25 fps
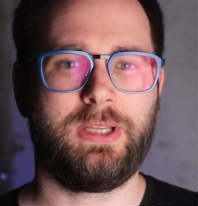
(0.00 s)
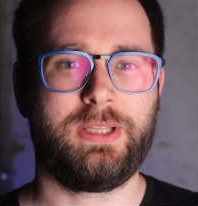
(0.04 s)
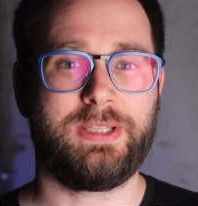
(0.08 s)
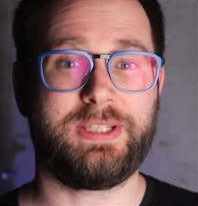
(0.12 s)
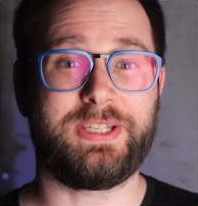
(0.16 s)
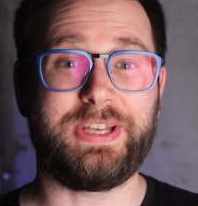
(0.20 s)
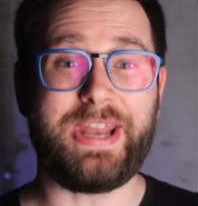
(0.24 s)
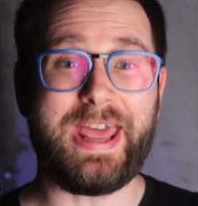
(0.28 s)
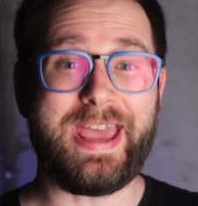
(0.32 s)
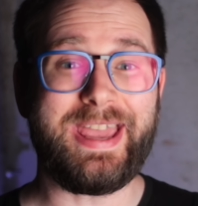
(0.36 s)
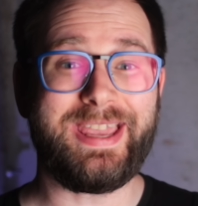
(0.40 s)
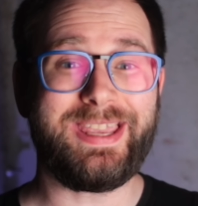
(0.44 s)

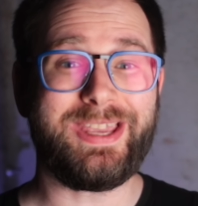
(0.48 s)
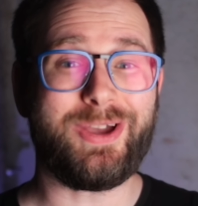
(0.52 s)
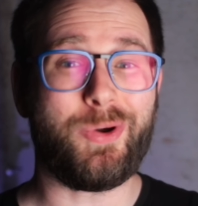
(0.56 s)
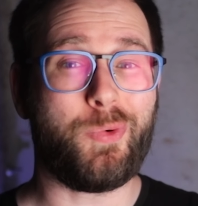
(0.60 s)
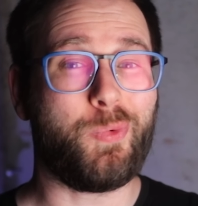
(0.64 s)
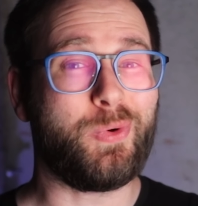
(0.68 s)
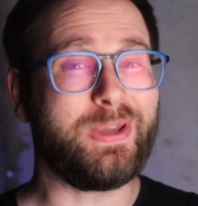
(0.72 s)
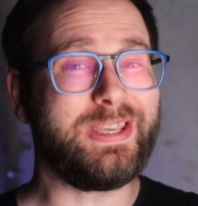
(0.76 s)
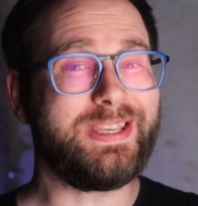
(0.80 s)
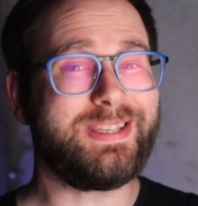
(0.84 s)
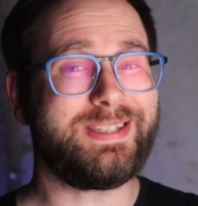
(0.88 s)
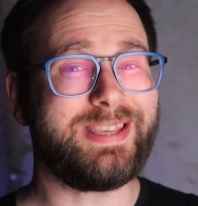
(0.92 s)
Today,
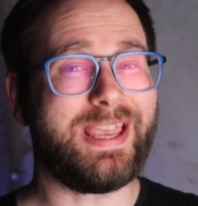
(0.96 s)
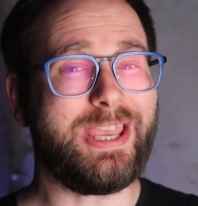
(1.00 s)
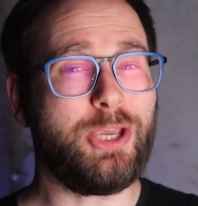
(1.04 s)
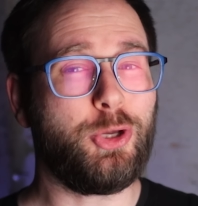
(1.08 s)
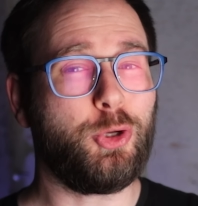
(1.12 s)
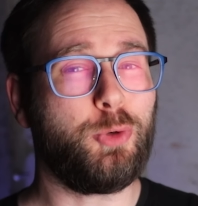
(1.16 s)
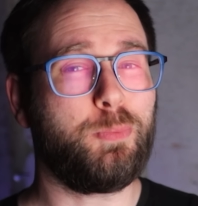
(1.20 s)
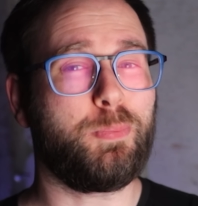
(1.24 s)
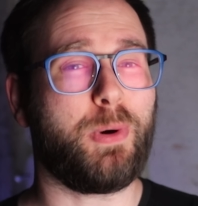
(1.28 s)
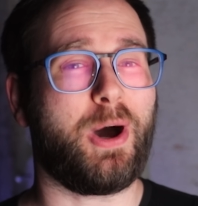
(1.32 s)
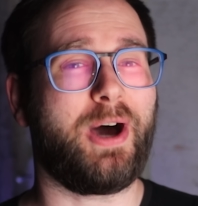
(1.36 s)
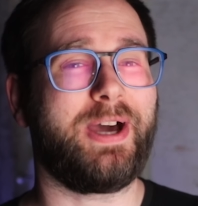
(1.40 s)
we say
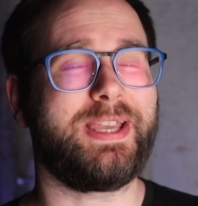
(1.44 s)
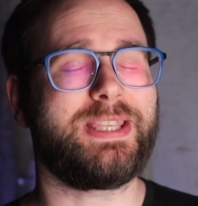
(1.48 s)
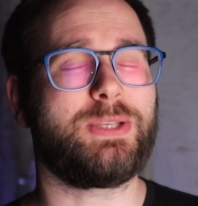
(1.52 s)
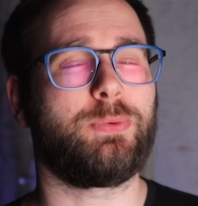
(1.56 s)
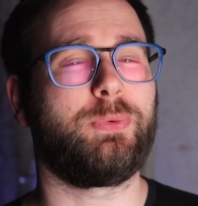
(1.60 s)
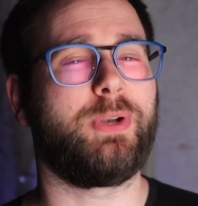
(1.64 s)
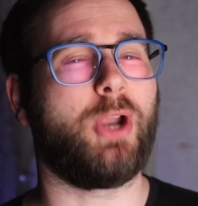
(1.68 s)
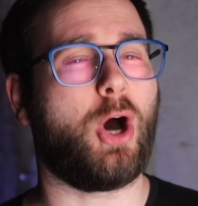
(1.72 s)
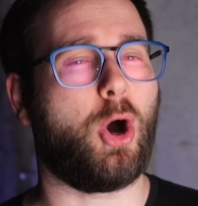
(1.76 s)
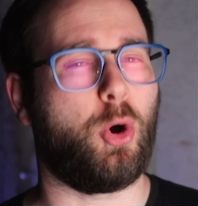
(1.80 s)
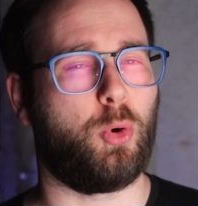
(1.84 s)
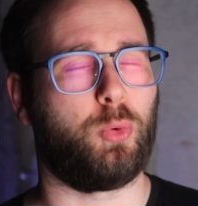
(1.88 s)
goodbye to
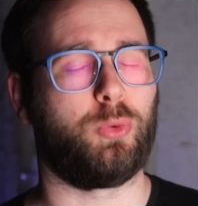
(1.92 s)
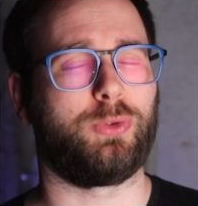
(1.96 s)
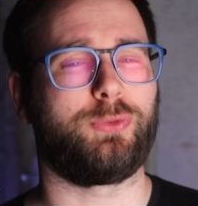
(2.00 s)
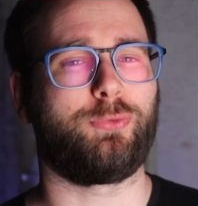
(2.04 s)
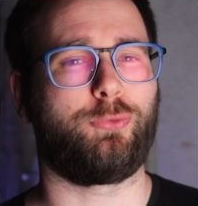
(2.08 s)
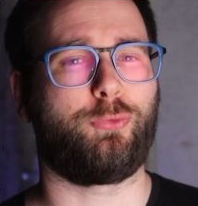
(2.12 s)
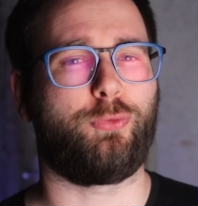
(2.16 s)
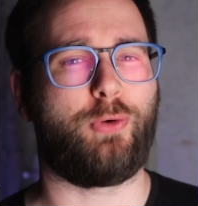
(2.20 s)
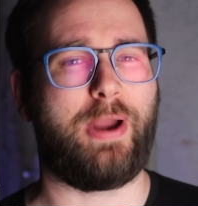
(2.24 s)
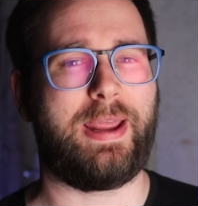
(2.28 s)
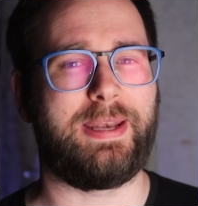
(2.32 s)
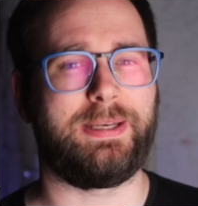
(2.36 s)
an old
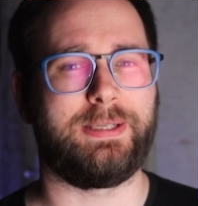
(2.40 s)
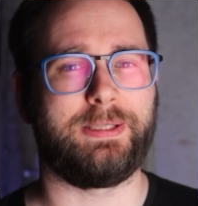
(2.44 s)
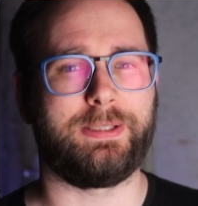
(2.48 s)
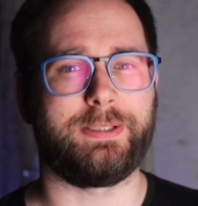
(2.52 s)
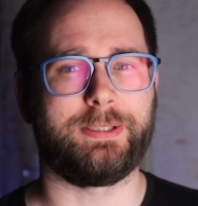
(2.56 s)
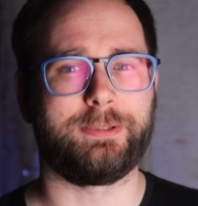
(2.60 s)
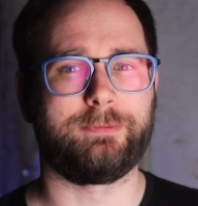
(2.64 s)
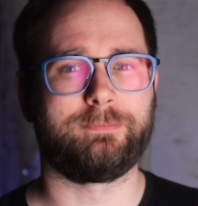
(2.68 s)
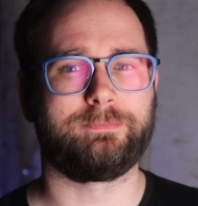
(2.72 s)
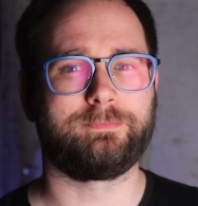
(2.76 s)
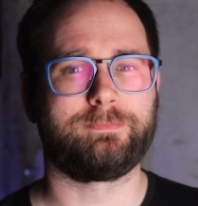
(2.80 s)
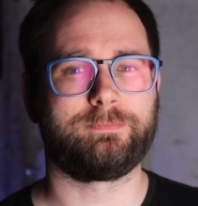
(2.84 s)

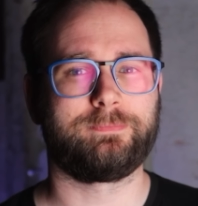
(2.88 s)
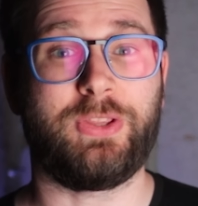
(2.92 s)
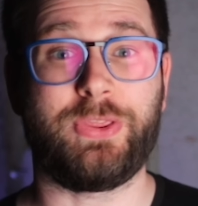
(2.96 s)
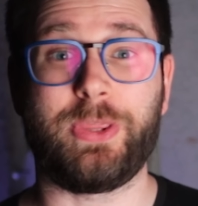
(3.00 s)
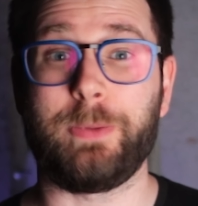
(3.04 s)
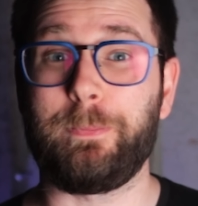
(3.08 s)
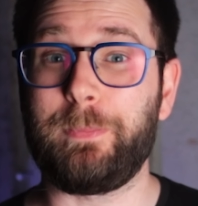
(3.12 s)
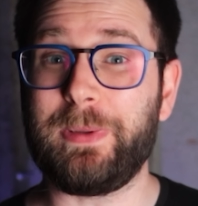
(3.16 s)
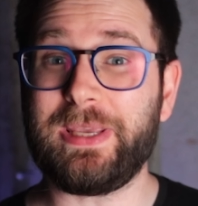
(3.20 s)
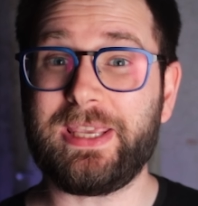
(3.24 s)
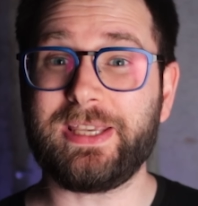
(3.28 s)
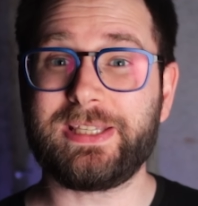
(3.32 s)
friend,
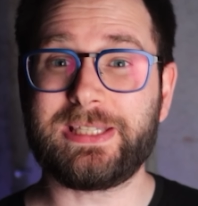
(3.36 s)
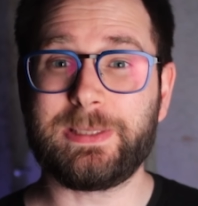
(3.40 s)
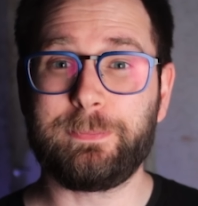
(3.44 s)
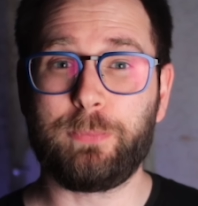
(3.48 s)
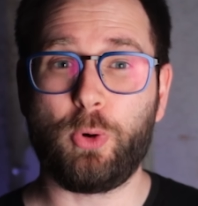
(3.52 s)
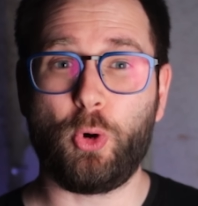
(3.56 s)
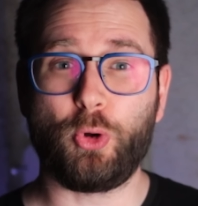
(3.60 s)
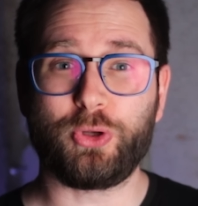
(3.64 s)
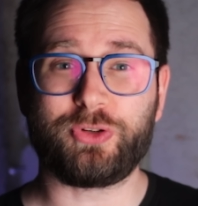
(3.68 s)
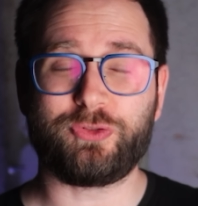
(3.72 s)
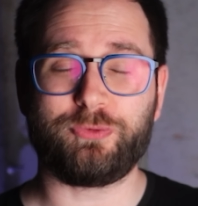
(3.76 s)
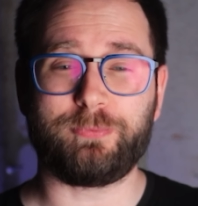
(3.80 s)
the biggest
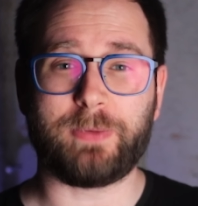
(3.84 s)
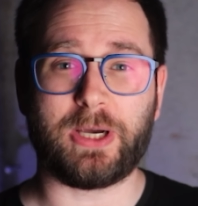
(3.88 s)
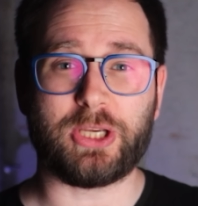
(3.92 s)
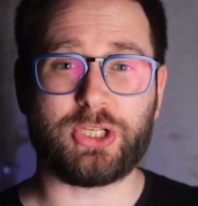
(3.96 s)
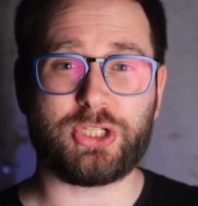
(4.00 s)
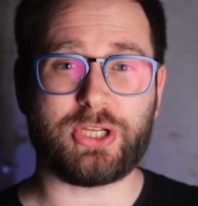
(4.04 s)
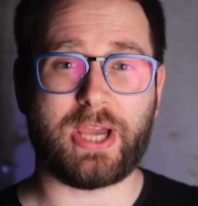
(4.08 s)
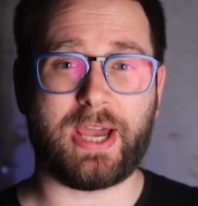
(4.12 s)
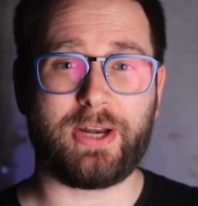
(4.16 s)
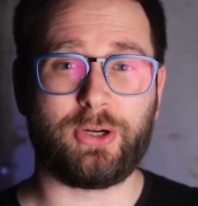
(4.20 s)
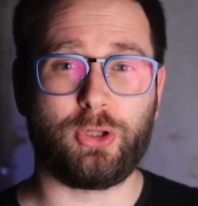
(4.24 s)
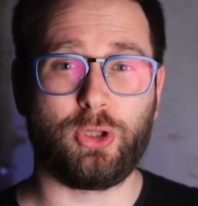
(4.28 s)
supporter of my
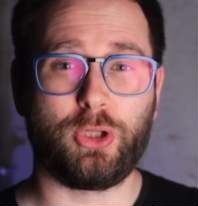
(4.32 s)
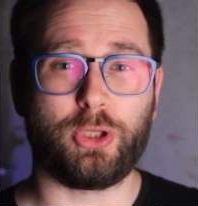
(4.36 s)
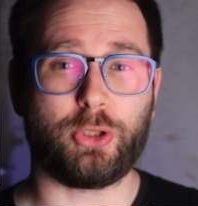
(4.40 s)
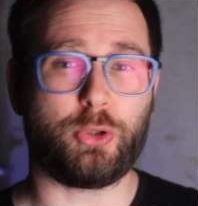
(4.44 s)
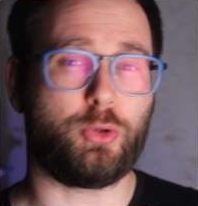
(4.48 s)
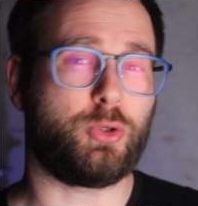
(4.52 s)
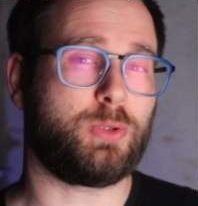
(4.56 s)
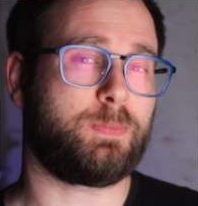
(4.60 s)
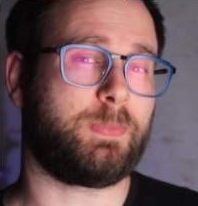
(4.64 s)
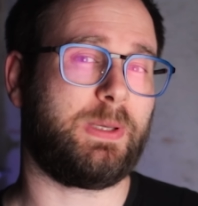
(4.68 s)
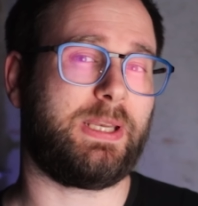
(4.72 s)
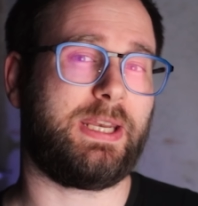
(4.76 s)
channel
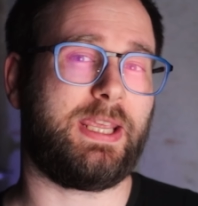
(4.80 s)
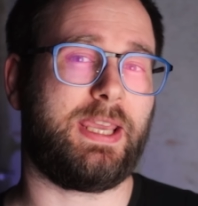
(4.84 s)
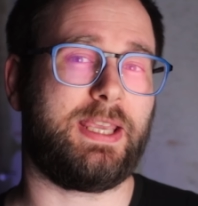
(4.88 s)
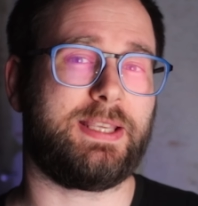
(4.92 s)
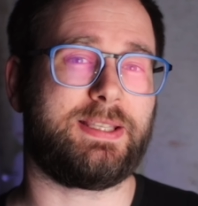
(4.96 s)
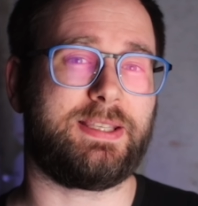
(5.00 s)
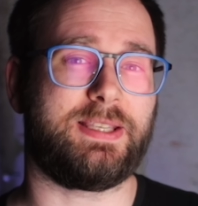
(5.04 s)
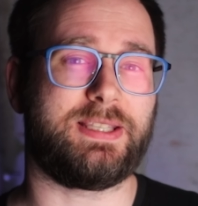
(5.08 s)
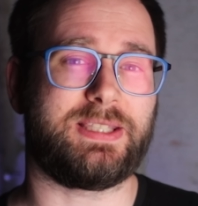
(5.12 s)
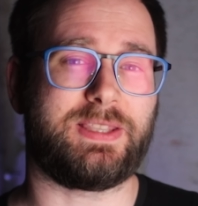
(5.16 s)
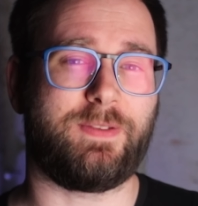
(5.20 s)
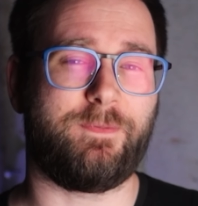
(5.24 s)
who's been here
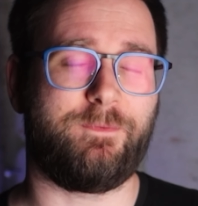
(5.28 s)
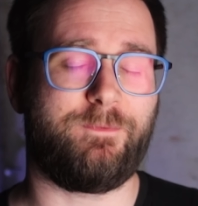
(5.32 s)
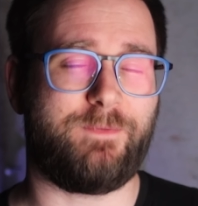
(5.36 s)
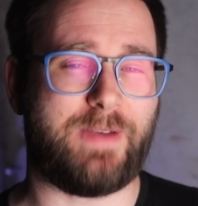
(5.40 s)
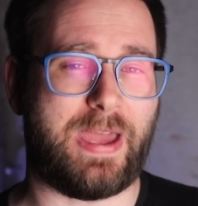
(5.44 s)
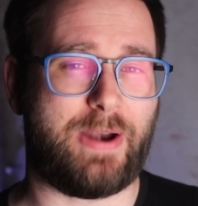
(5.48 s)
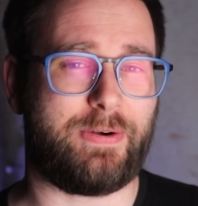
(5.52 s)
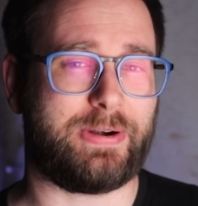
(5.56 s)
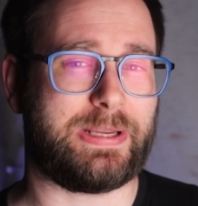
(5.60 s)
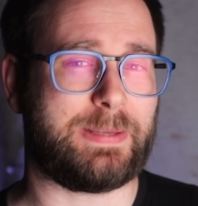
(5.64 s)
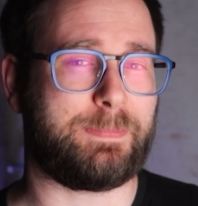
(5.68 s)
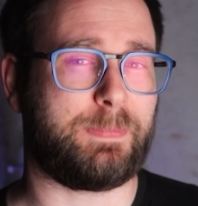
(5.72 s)
since the
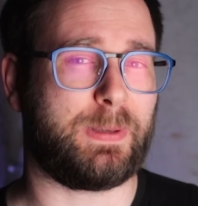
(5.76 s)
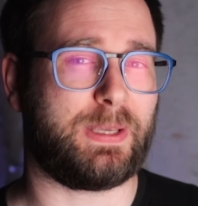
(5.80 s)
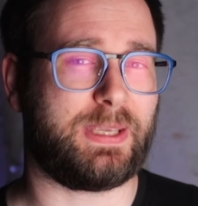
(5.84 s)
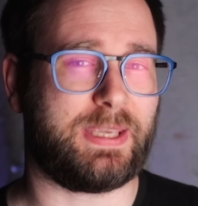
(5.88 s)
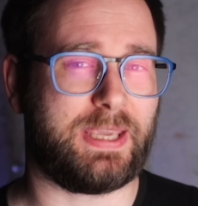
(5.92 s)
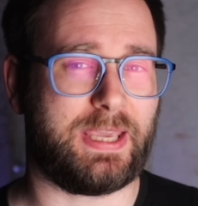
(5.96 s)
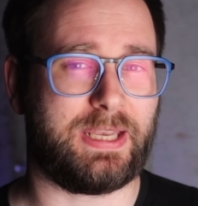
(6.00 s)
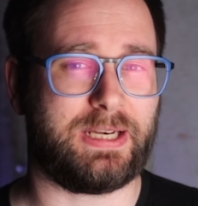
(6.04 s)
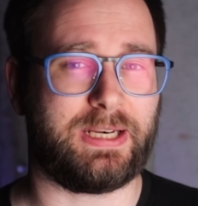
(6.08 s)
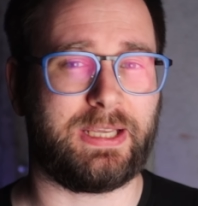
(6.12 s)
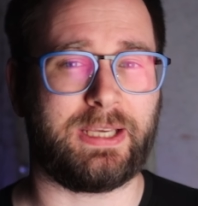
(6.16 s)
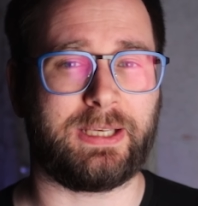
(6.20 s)
very
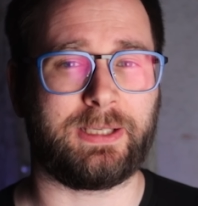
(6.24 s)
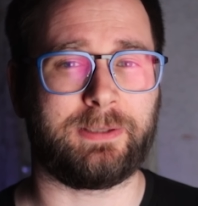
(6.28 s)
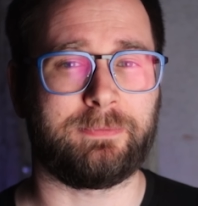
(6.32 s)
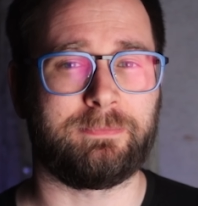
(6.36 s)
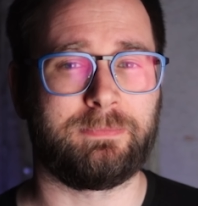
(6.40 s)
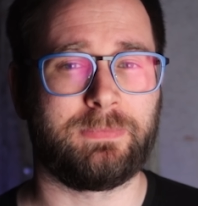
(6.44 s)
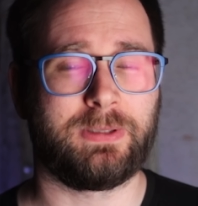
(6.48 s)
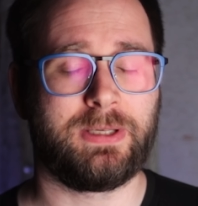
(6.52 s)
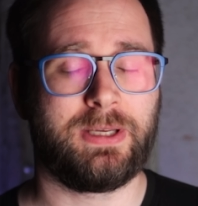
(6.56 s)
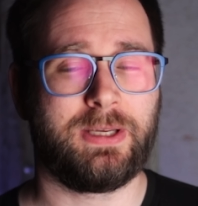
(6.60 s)
beginning,